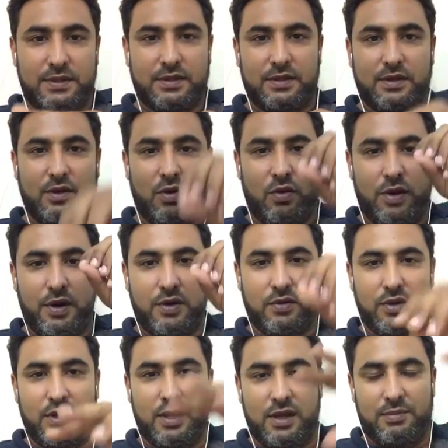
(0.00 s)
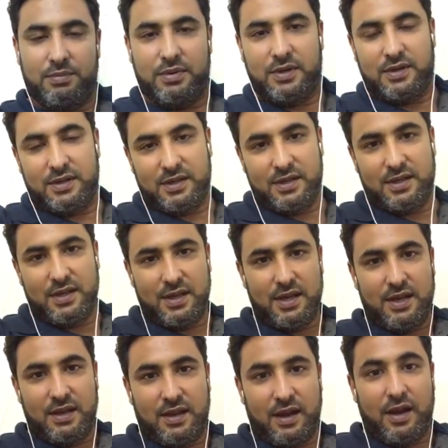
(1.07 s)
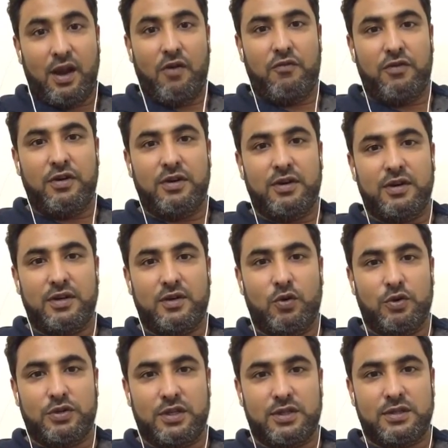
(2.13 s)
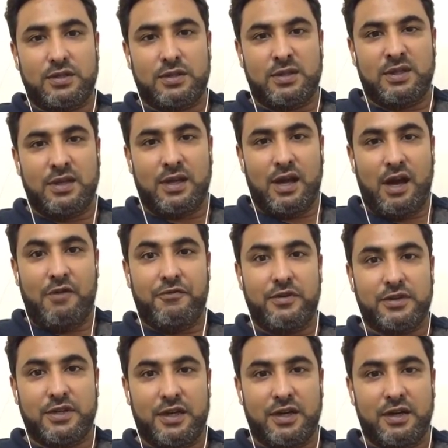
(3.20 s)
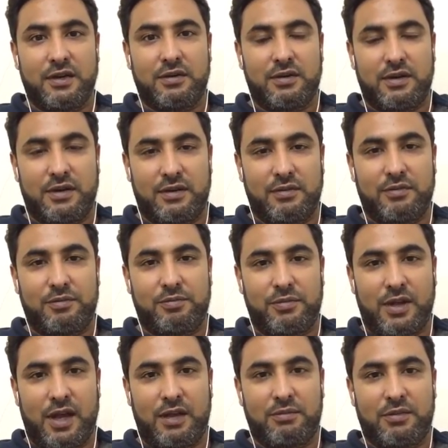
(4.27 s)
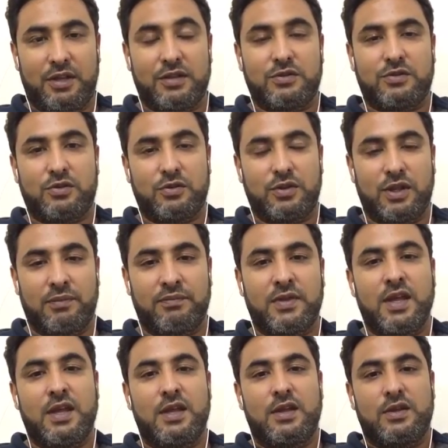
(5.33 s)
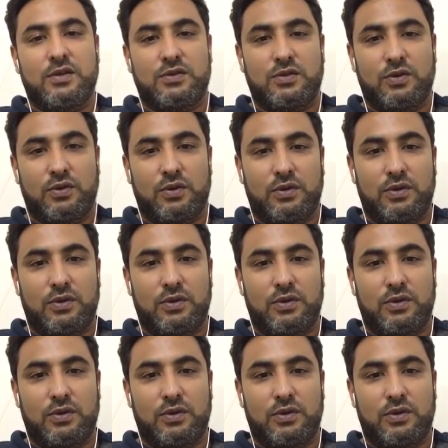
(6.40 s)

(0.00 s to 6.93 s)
go into the deep. And often coaches, after a certain time, they just throw them. So